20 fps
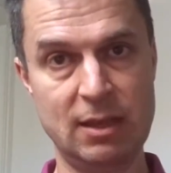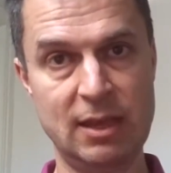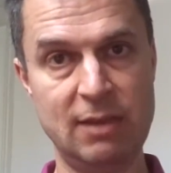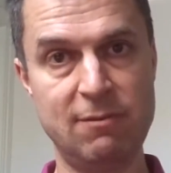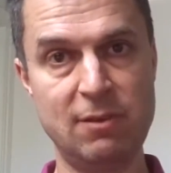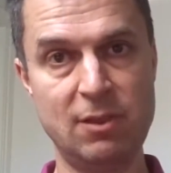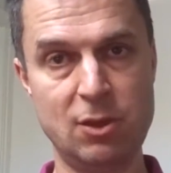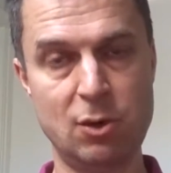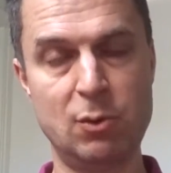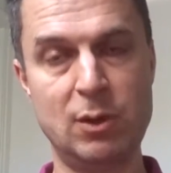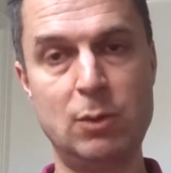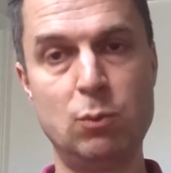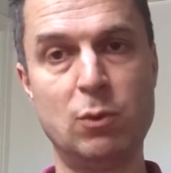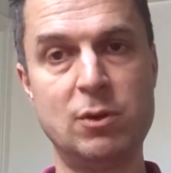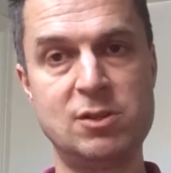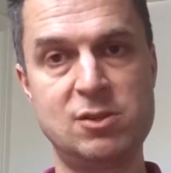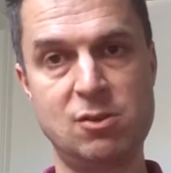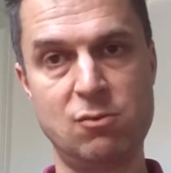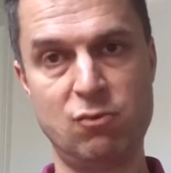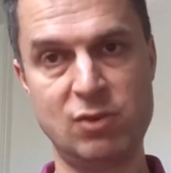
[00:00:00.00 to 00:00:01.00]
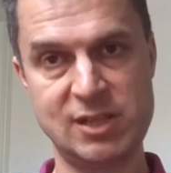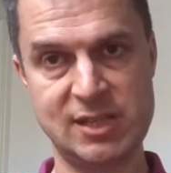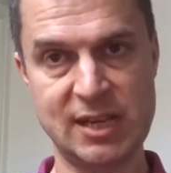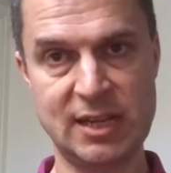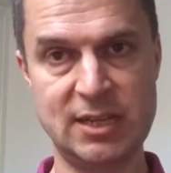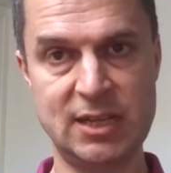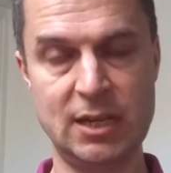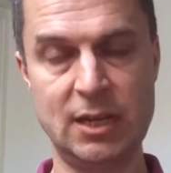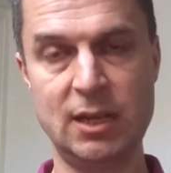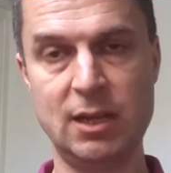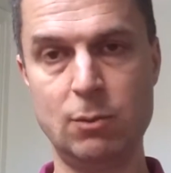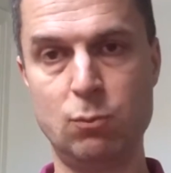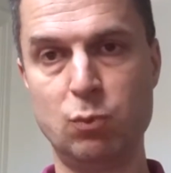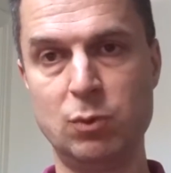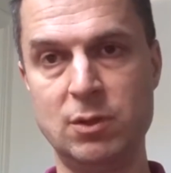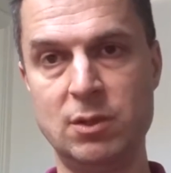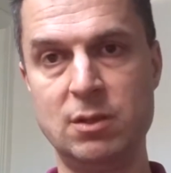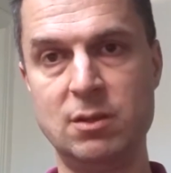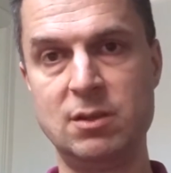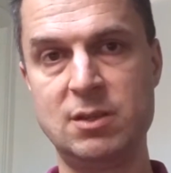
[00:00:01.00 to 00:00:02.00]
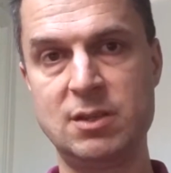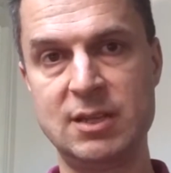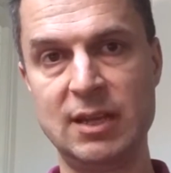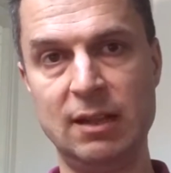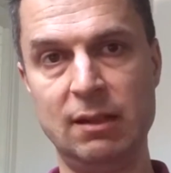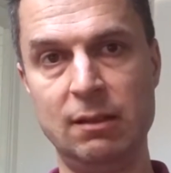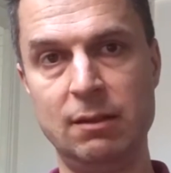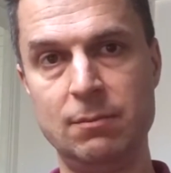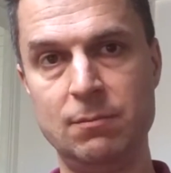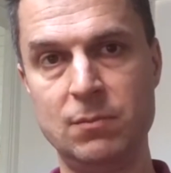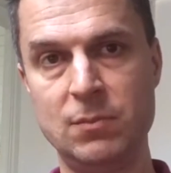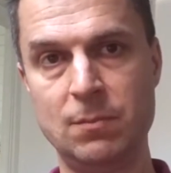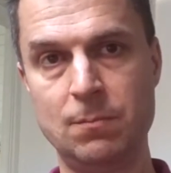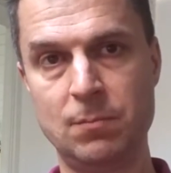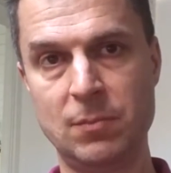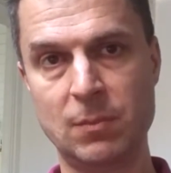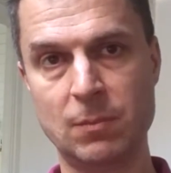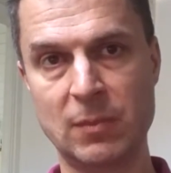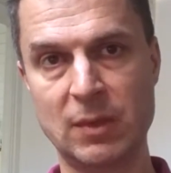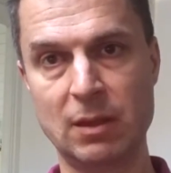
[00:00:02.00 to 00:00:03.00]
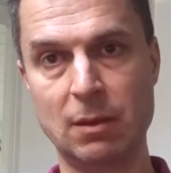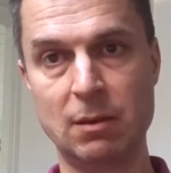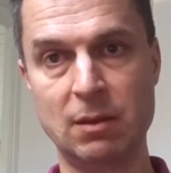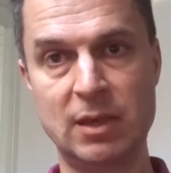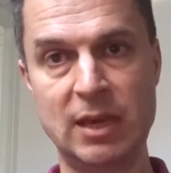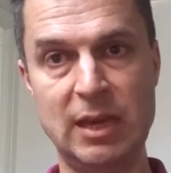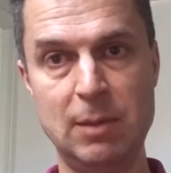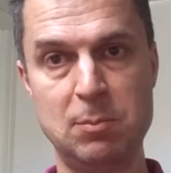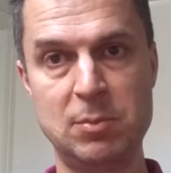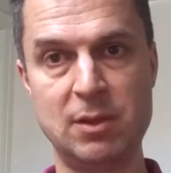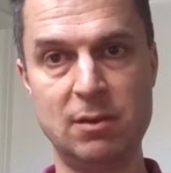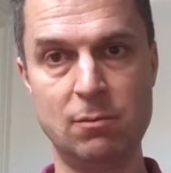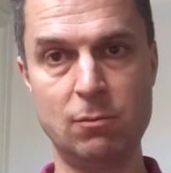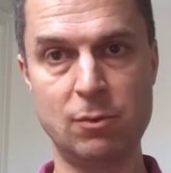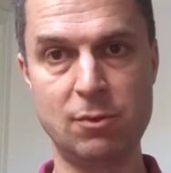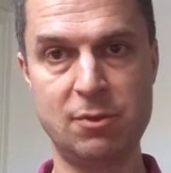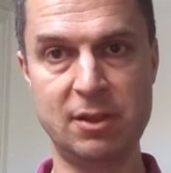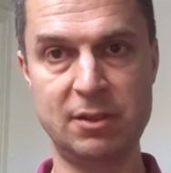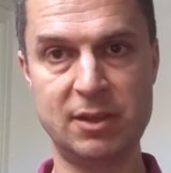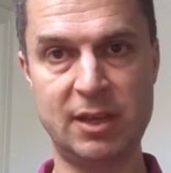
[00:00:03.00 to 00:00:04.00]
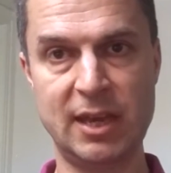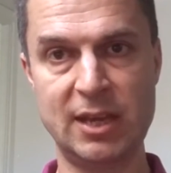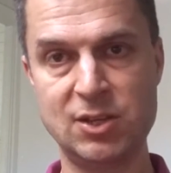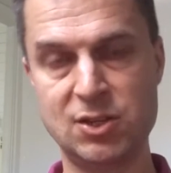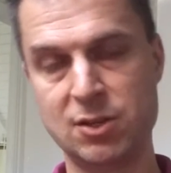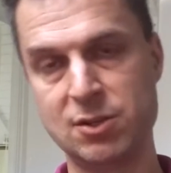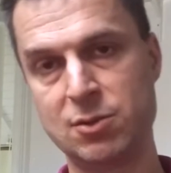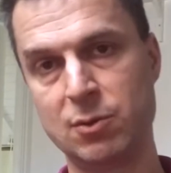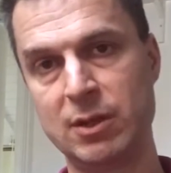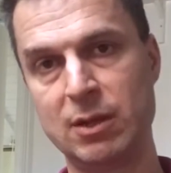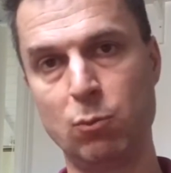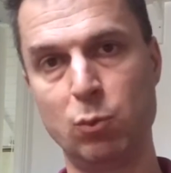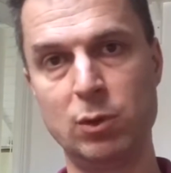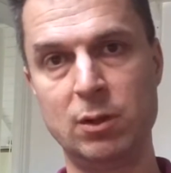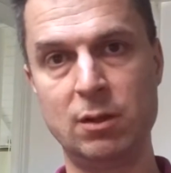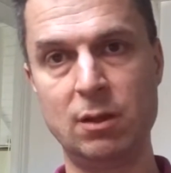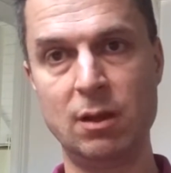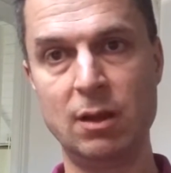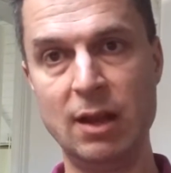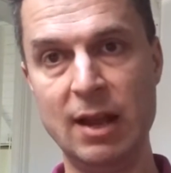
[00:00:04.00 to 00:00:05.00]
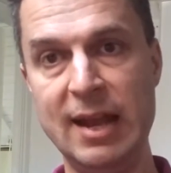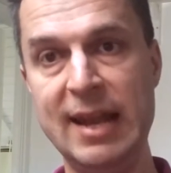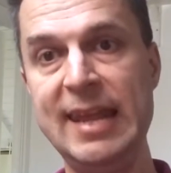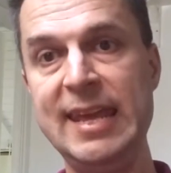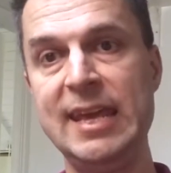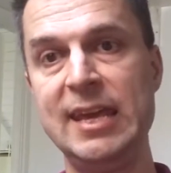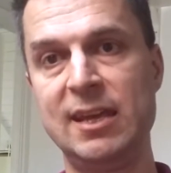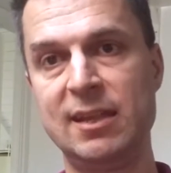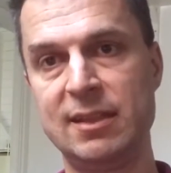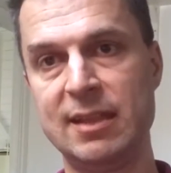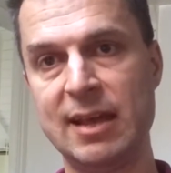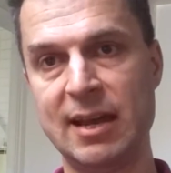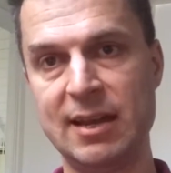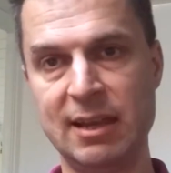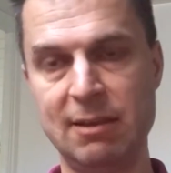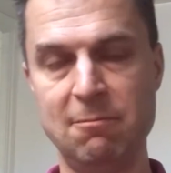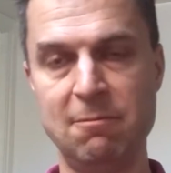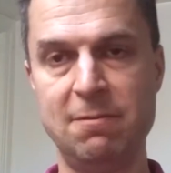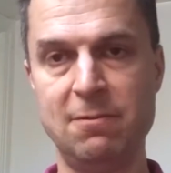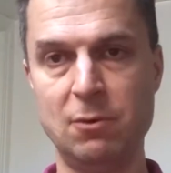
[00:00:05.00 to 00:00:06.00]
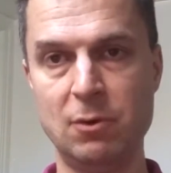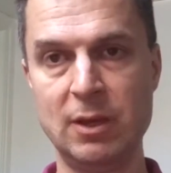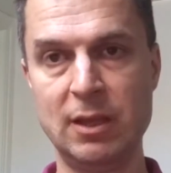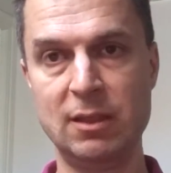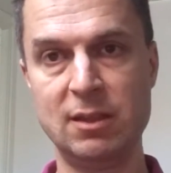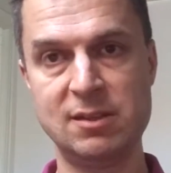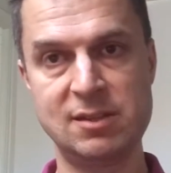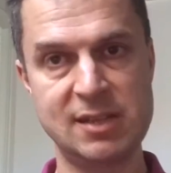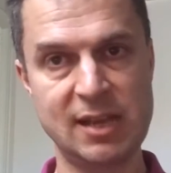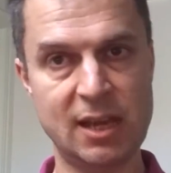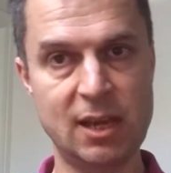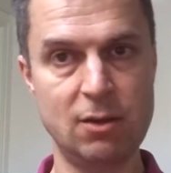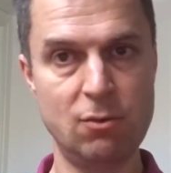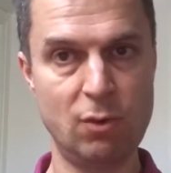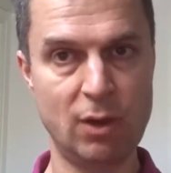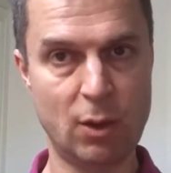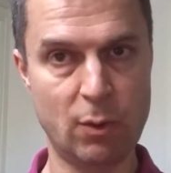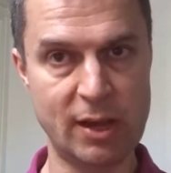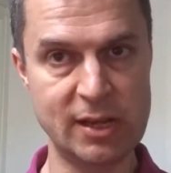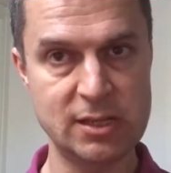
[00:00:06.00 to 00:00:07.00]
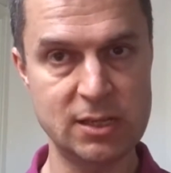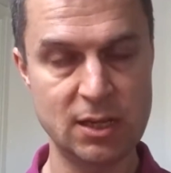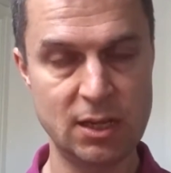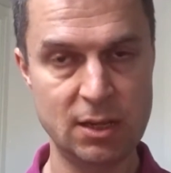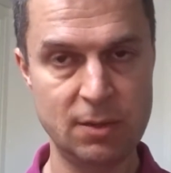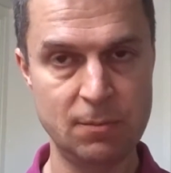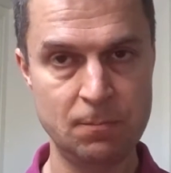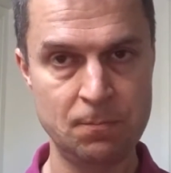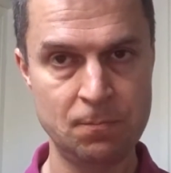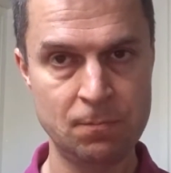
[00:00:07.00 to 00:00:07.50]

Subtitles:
Even though it was resetted, it would still keep the authentication, so it would leak that info in the second request.